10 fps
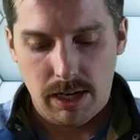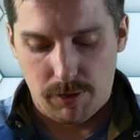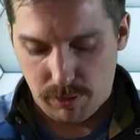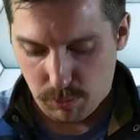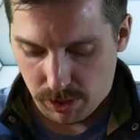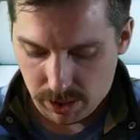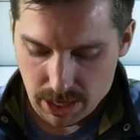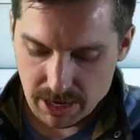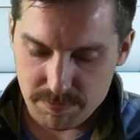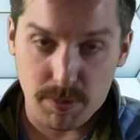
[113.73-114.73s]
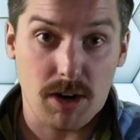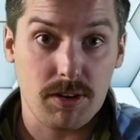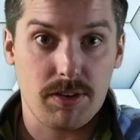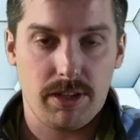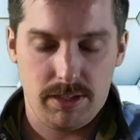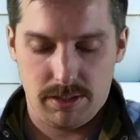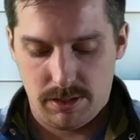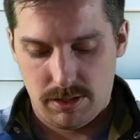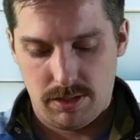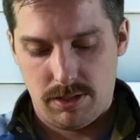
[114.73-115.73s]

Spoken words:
Now if we want to live monitor this,